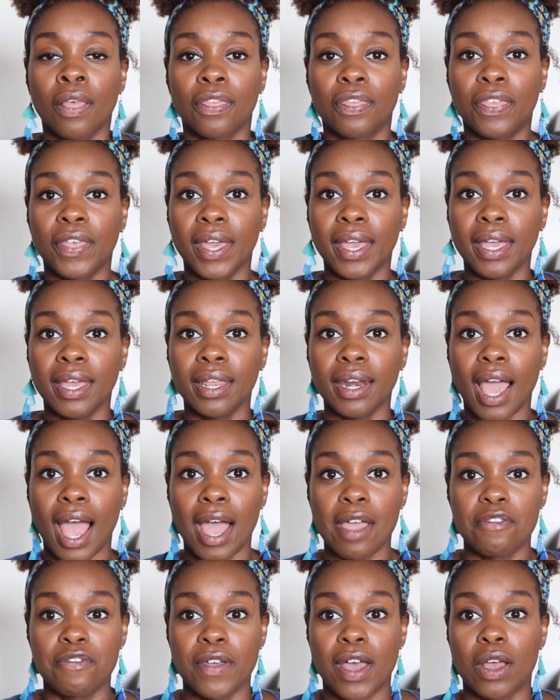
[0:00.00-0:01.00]
then
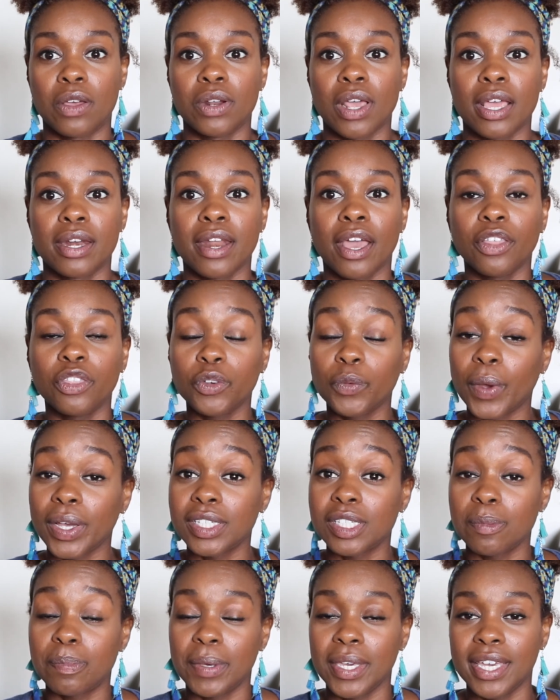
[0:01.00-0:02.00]
I found another
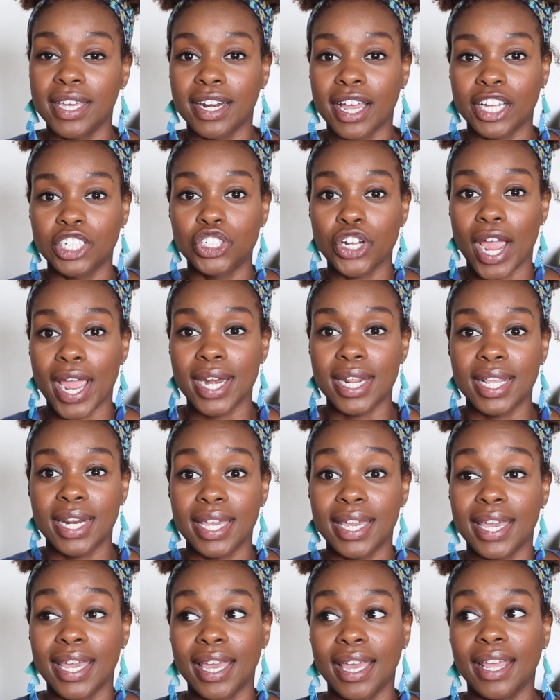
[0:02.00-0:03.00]
recipe and I tried it
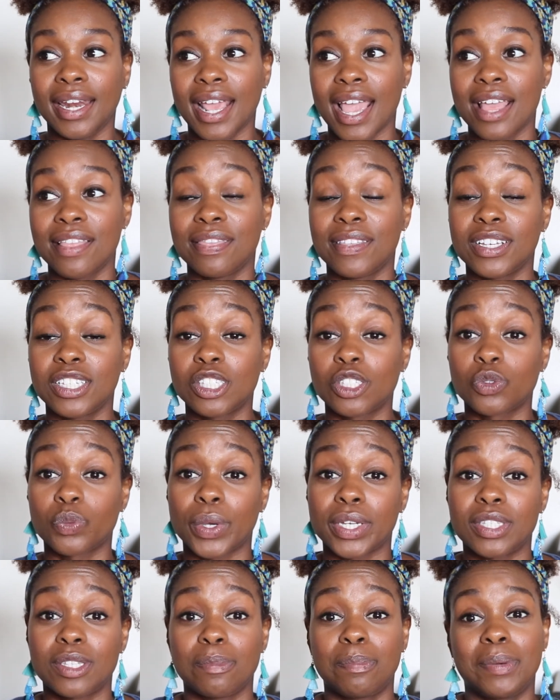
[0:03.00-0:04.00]
again, and this
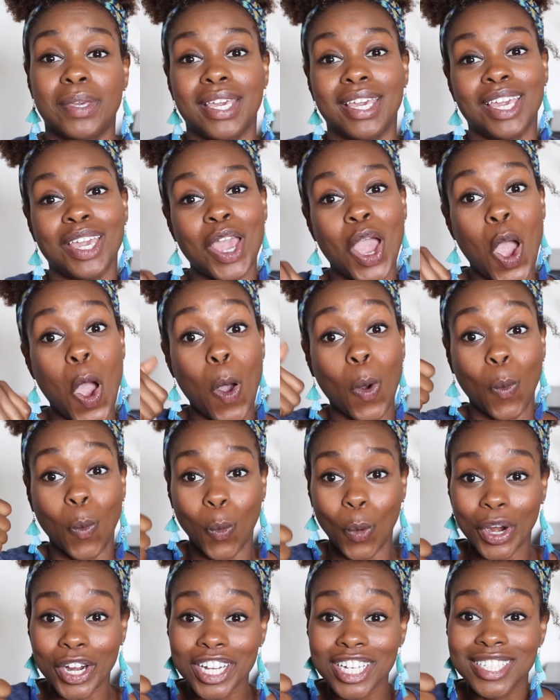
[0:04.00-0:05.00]
recipe
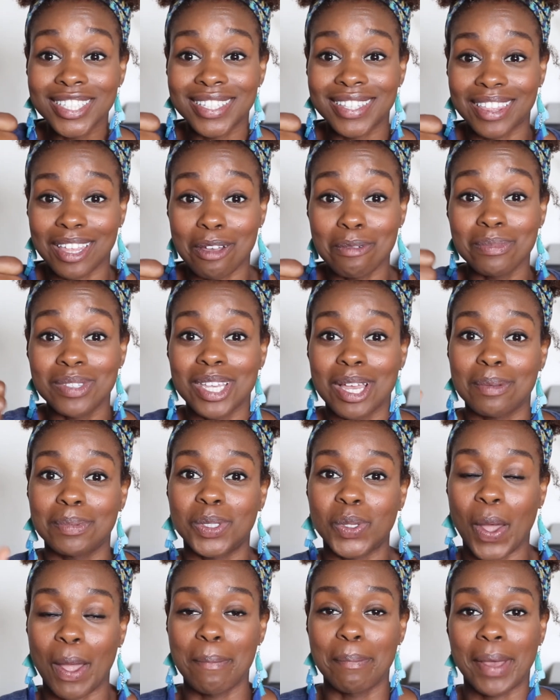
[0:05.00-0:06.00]
works. Thumbs up.
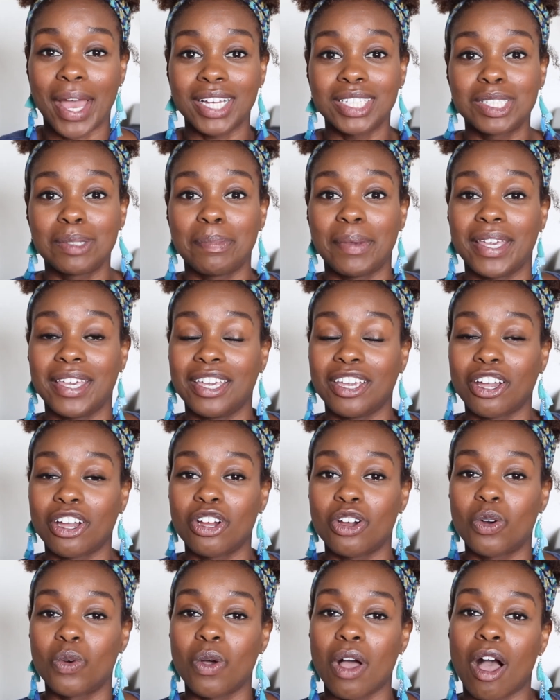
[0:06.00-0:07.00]
So I'm back to making
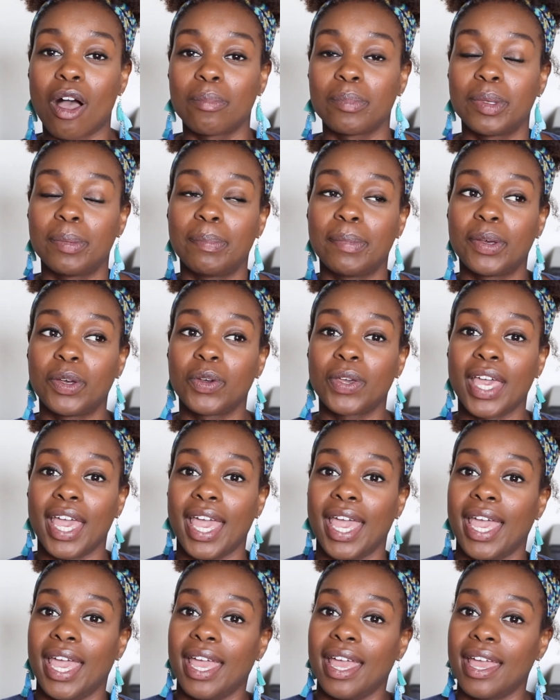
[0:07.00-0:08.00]
our own almond milk,
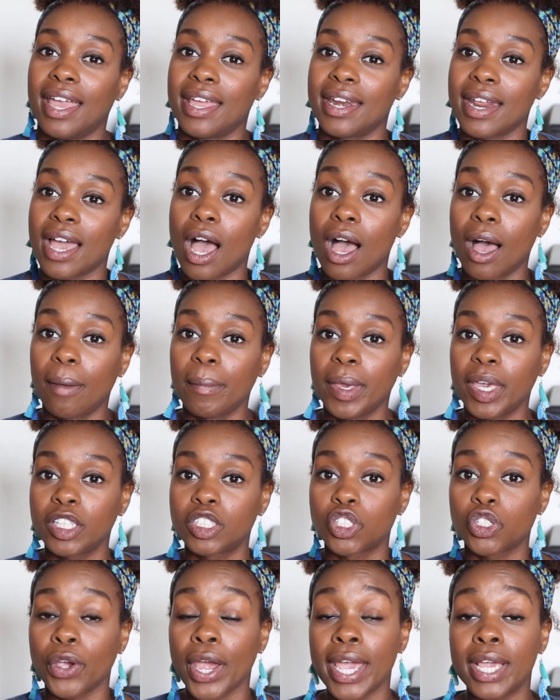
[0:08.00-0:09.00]
and
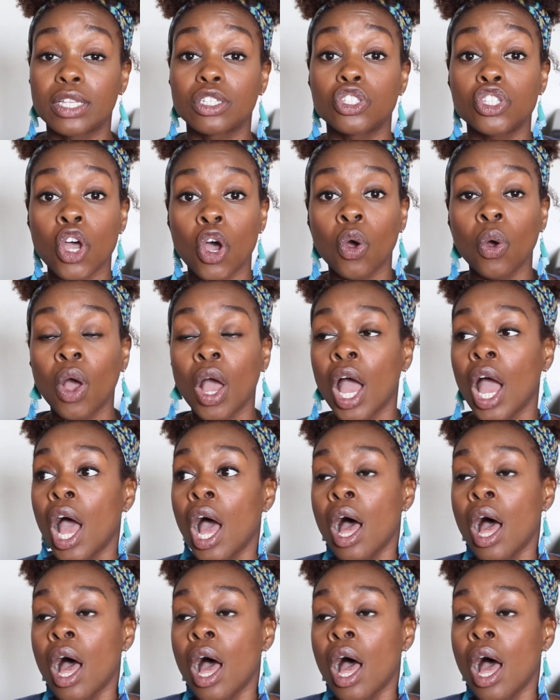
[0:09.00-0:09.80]
it's great. So